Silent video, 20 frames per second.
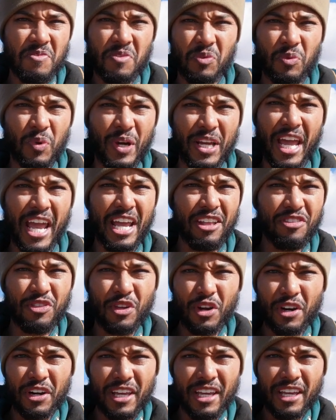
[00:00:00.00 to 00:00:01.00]
what,
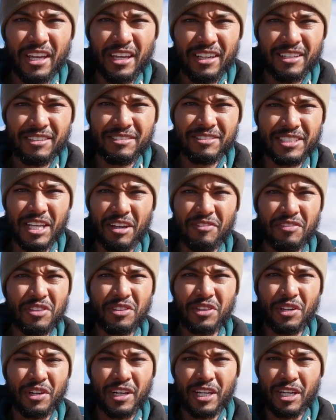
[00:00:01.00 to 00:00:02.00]
8:30,
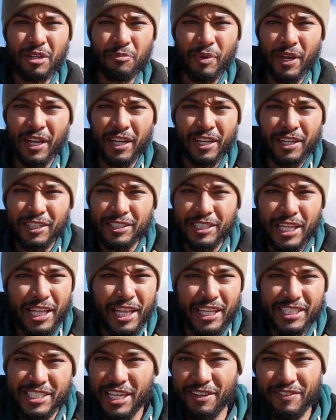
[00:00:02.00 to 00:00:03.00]
7:30, depending on
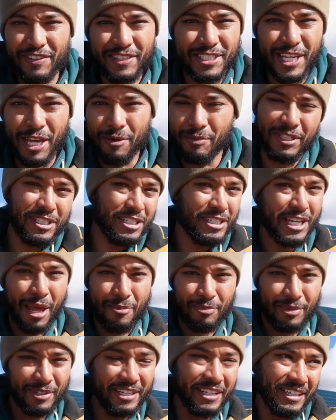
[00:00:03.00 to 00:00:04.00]
daylight savings time, it just
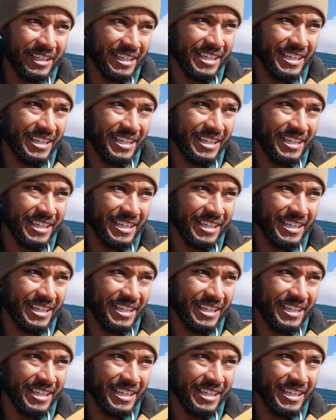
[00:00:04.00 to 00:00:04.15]
happened,